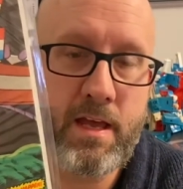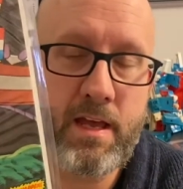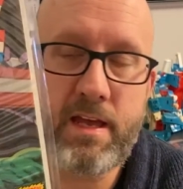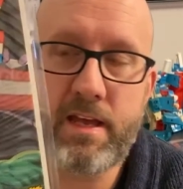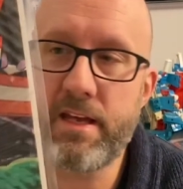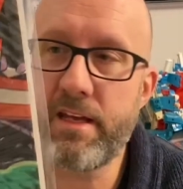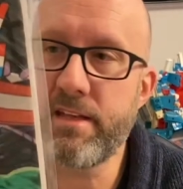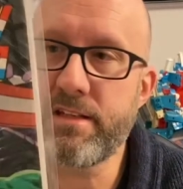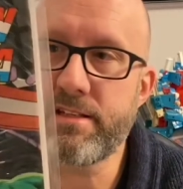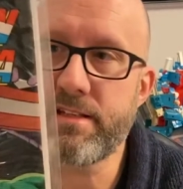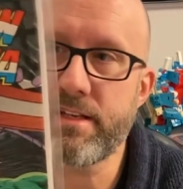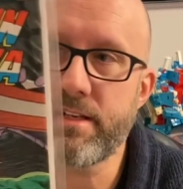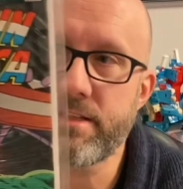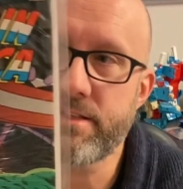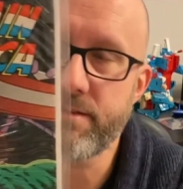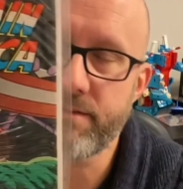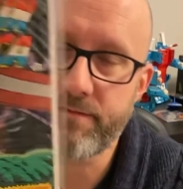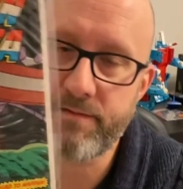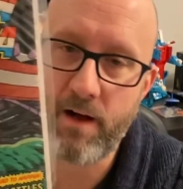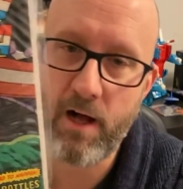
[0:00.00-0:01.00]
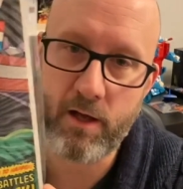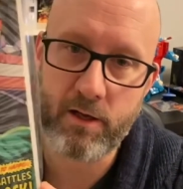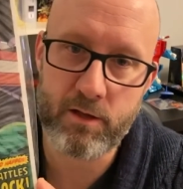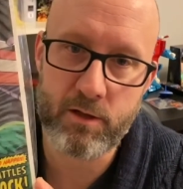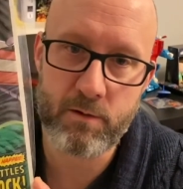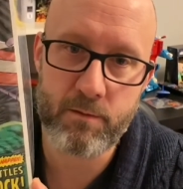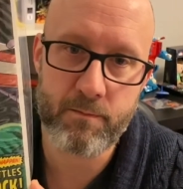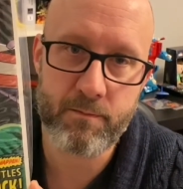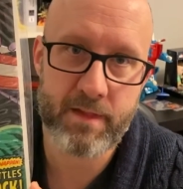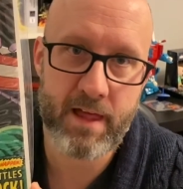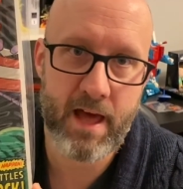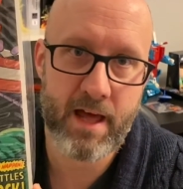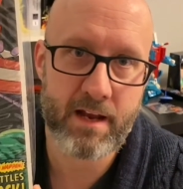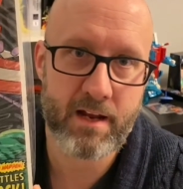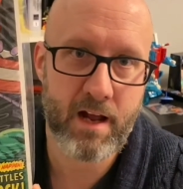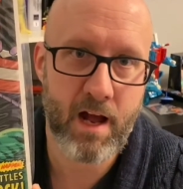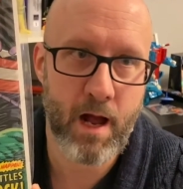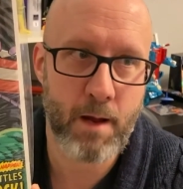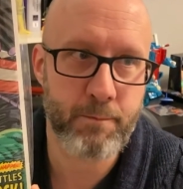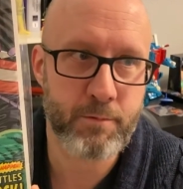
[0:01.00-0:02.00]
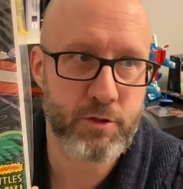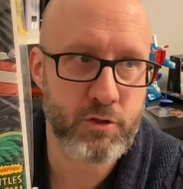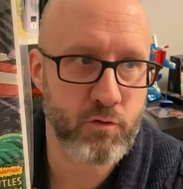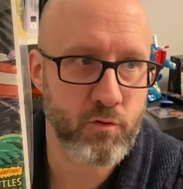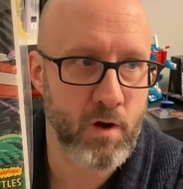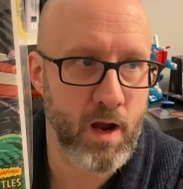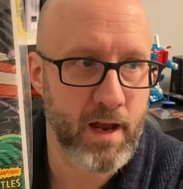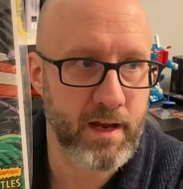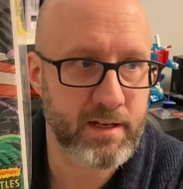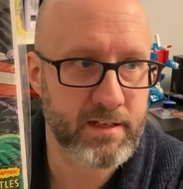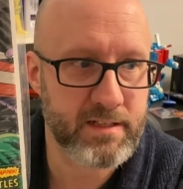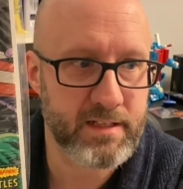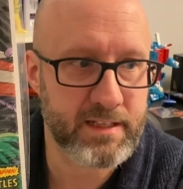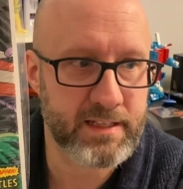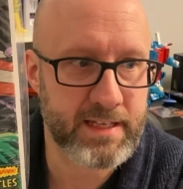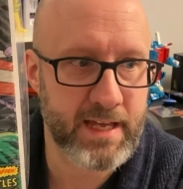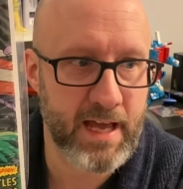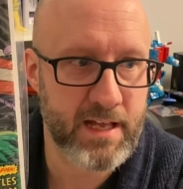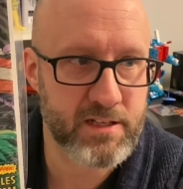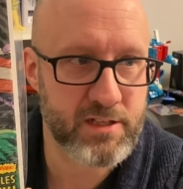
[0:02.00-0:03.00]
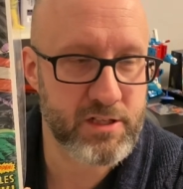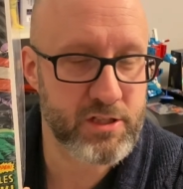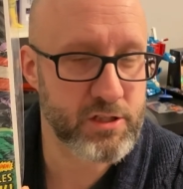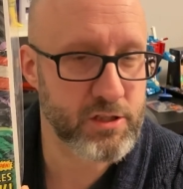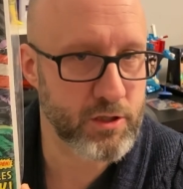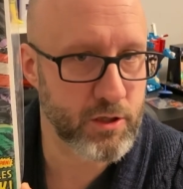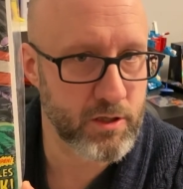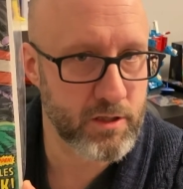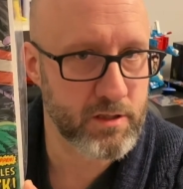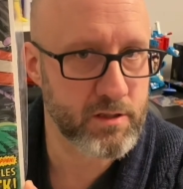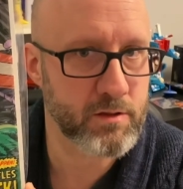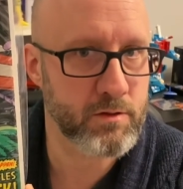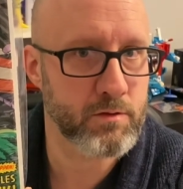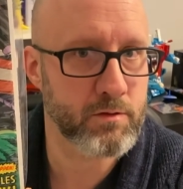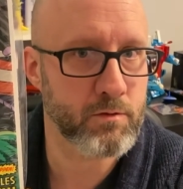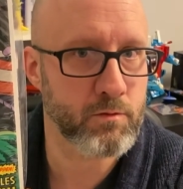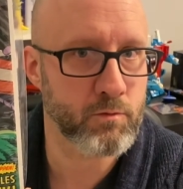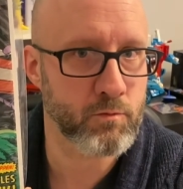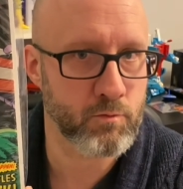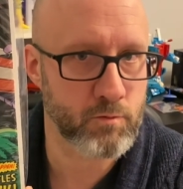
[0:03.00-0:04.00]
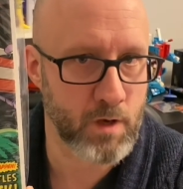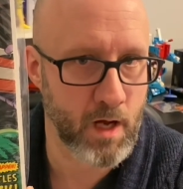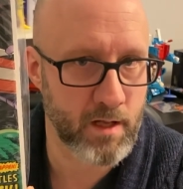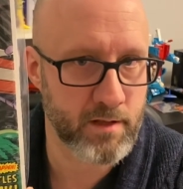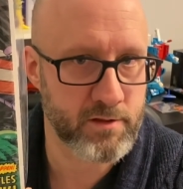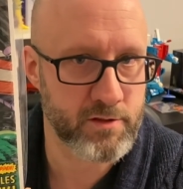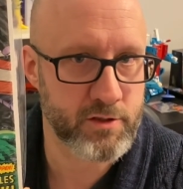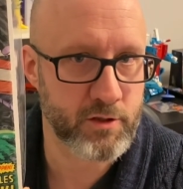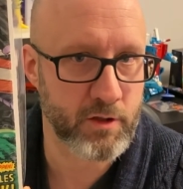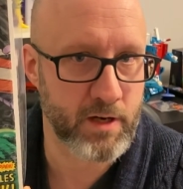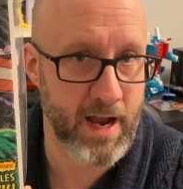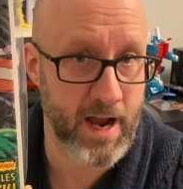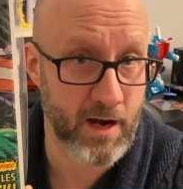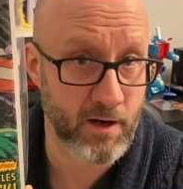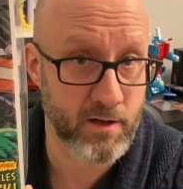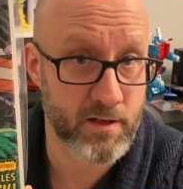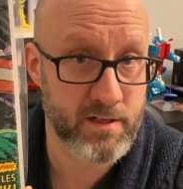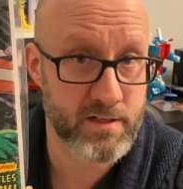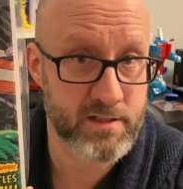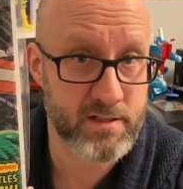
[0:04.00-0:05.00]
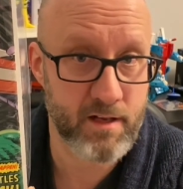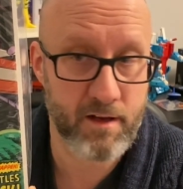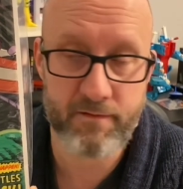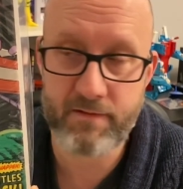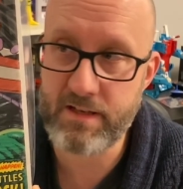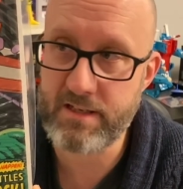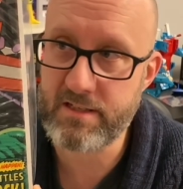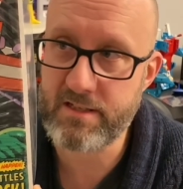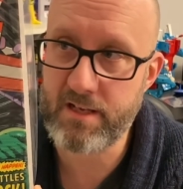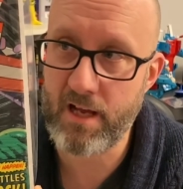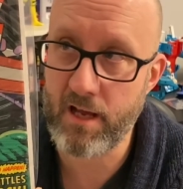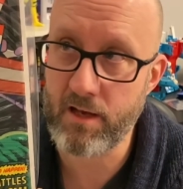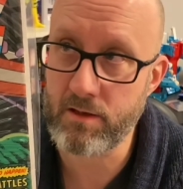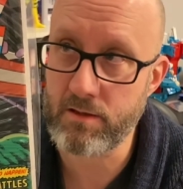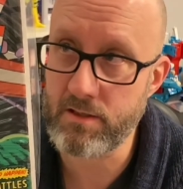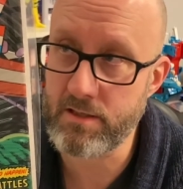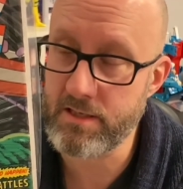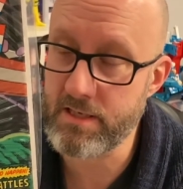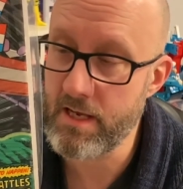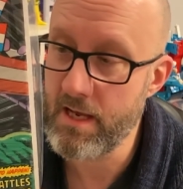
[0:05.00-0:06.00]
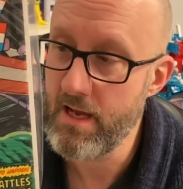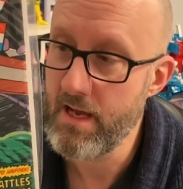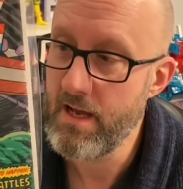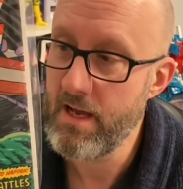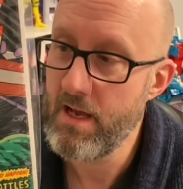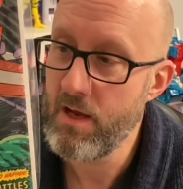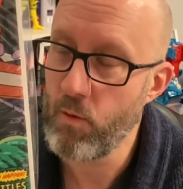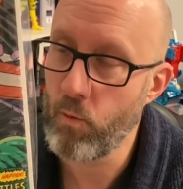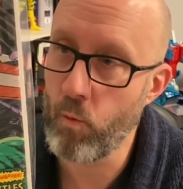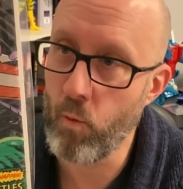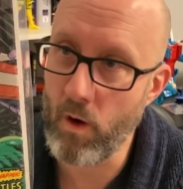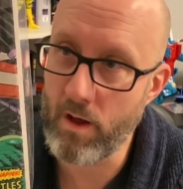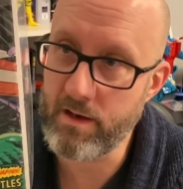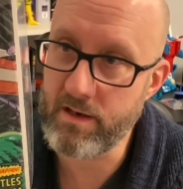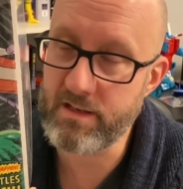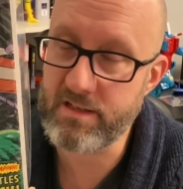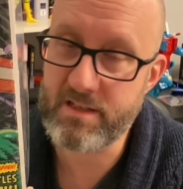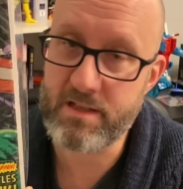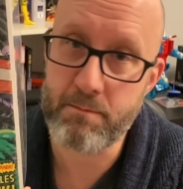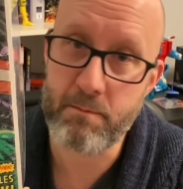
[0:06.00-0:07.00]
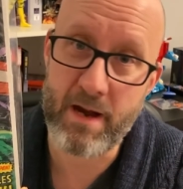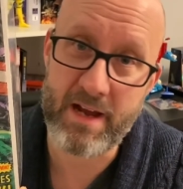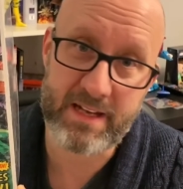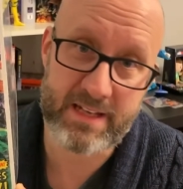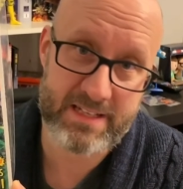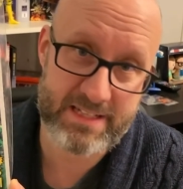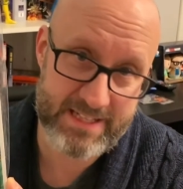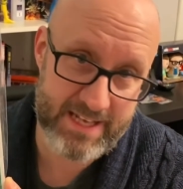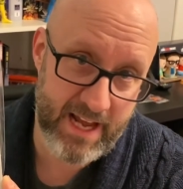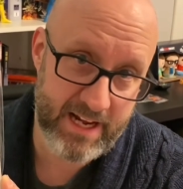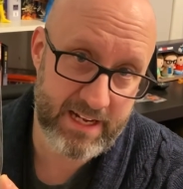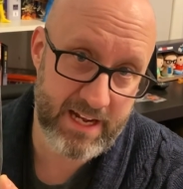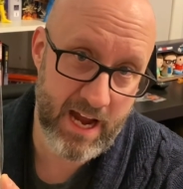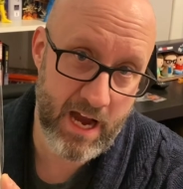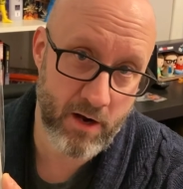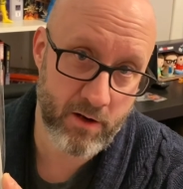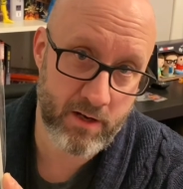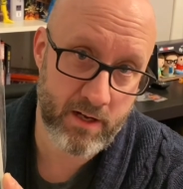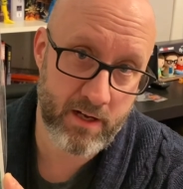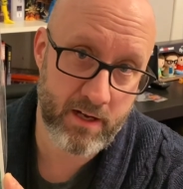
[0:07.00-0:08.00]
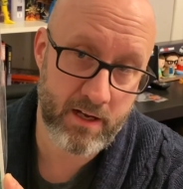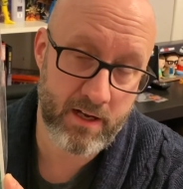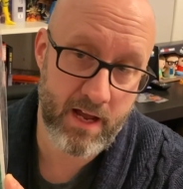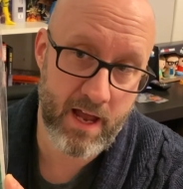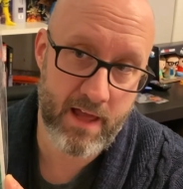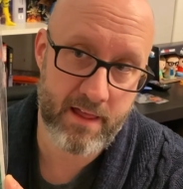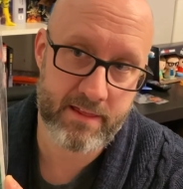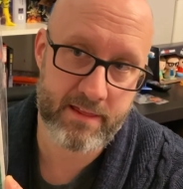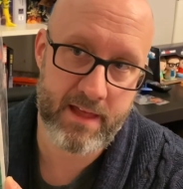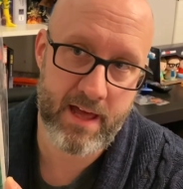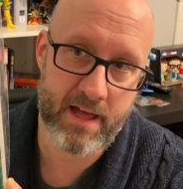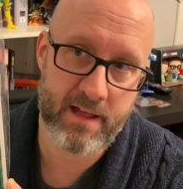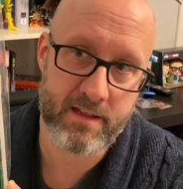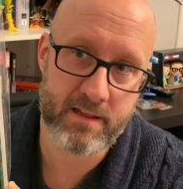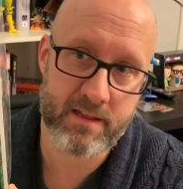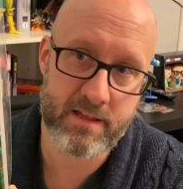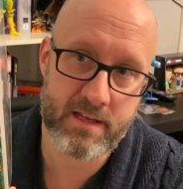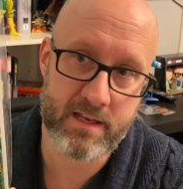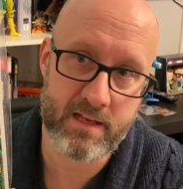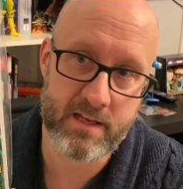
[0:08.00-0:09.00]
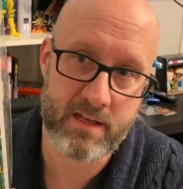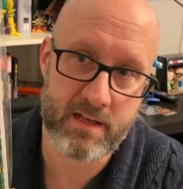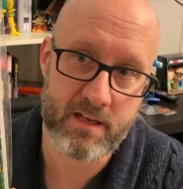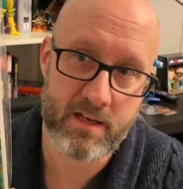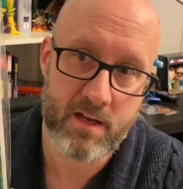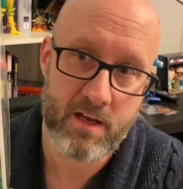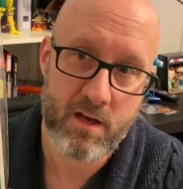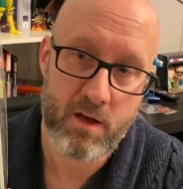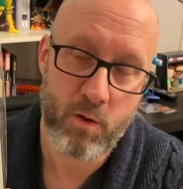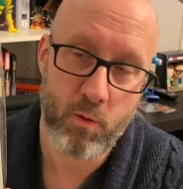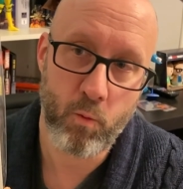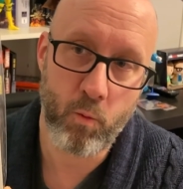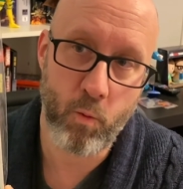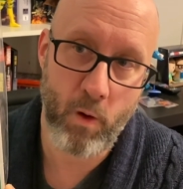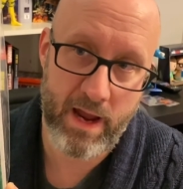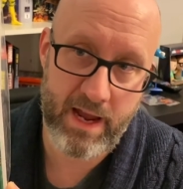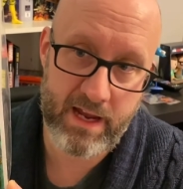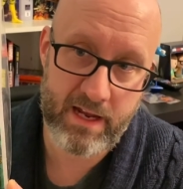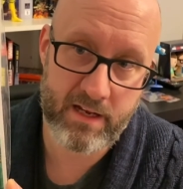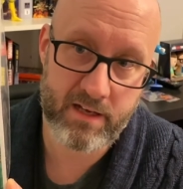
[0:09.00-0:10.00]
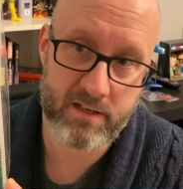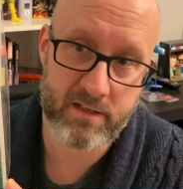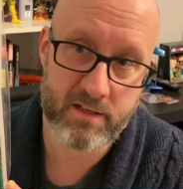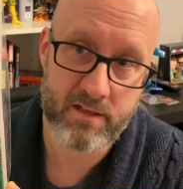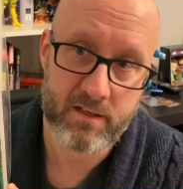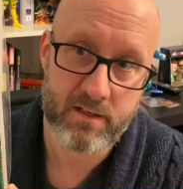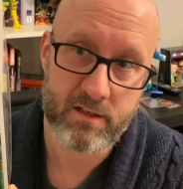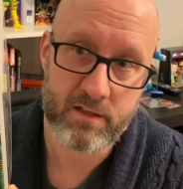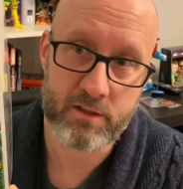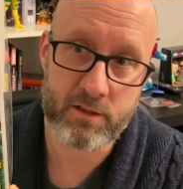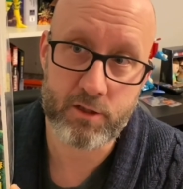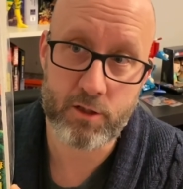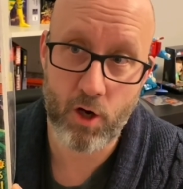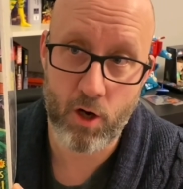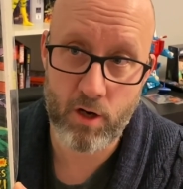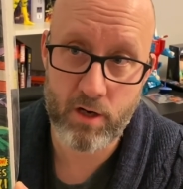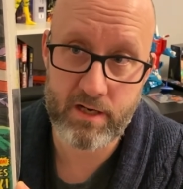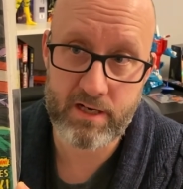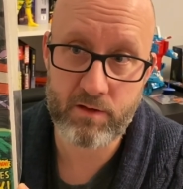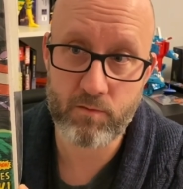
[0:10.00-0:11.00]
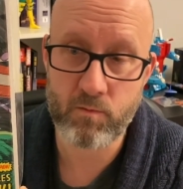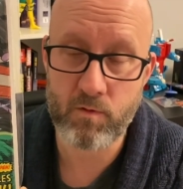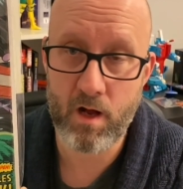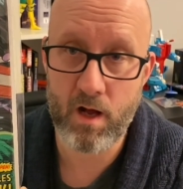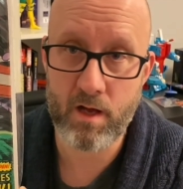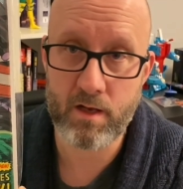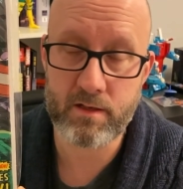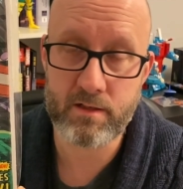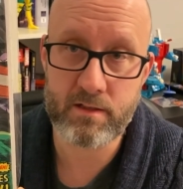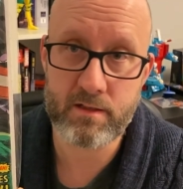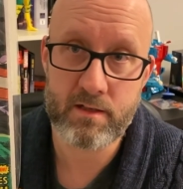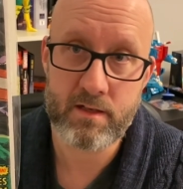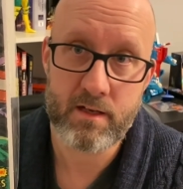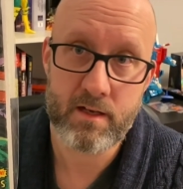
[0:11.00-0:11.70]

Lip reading: His is a volume that I'm trying to get certain runs or eras of his titles. One is the Mike Zeck era, and then the Wade Garney run,